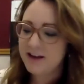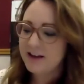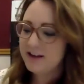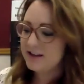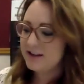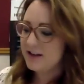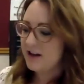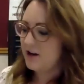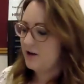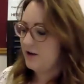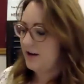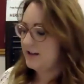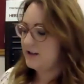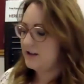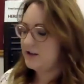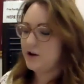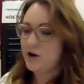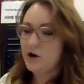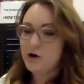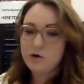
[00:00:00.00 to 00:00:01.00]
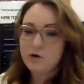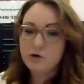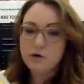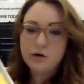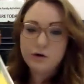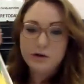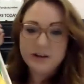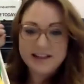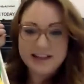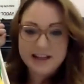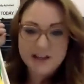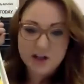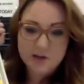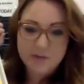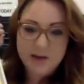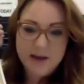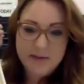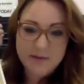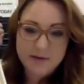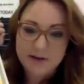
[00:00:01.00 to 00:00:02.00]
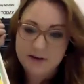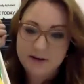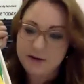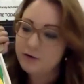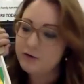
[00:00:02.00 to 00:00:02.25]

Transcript: So it's got all the tissue paper,